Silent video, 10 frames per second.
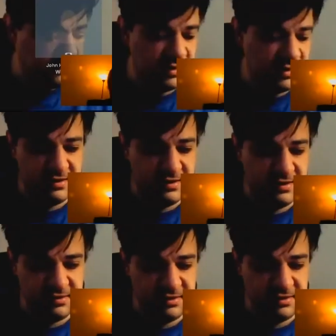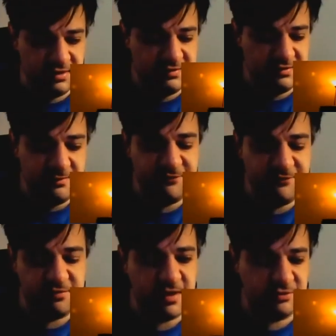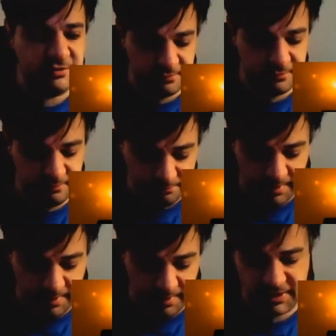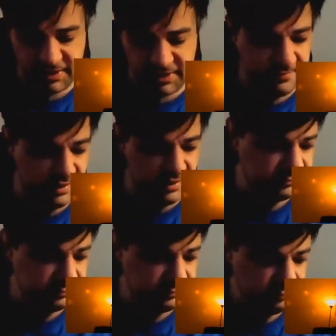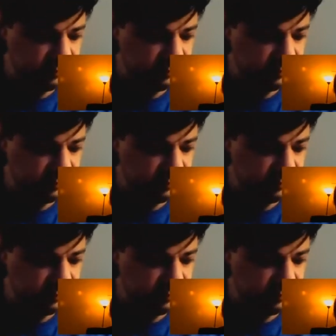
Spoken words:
Mother Bertha. It's the name of Phil Spector's publishing company.